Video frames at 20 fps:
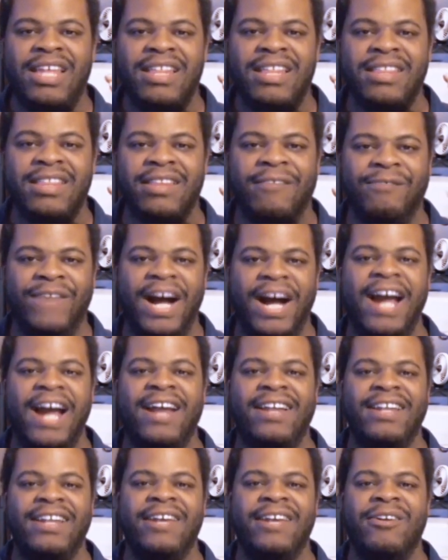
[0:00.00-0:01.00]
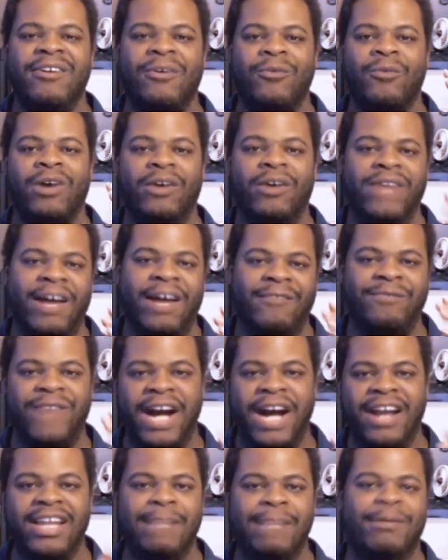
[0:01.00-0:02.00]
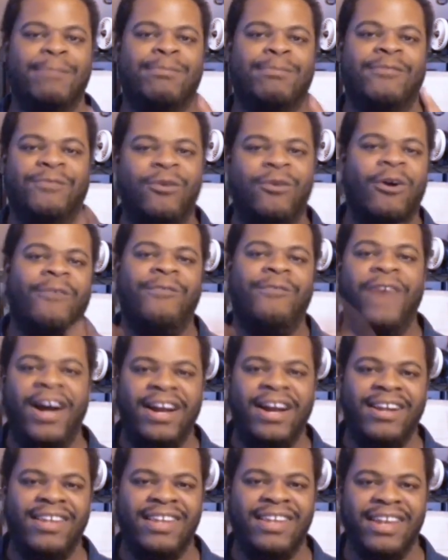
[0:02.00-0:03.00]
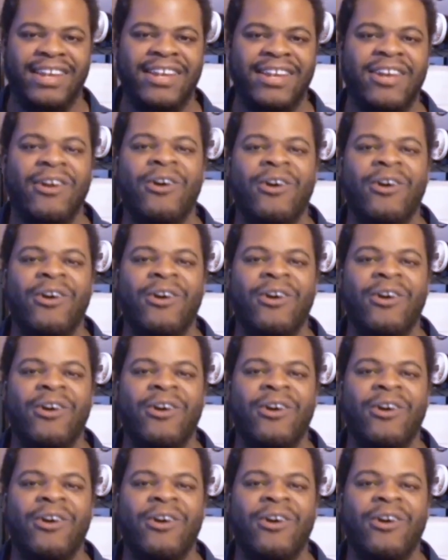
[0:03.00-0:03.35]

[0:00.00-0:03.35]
before finally,